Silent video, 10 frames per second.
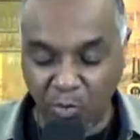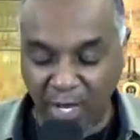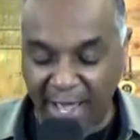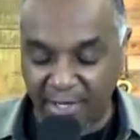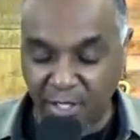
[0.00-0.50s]

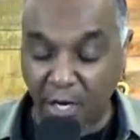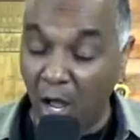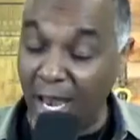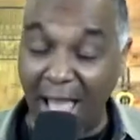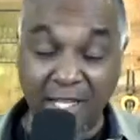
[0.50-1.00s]
we ask that
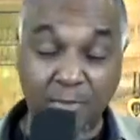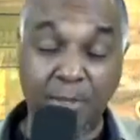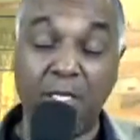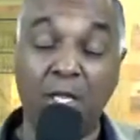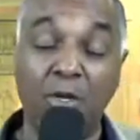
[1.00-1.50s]
all eyes
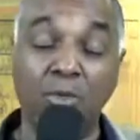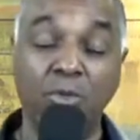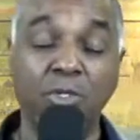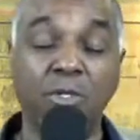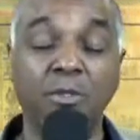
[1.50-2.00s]
be
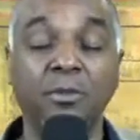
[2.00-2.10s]
closed.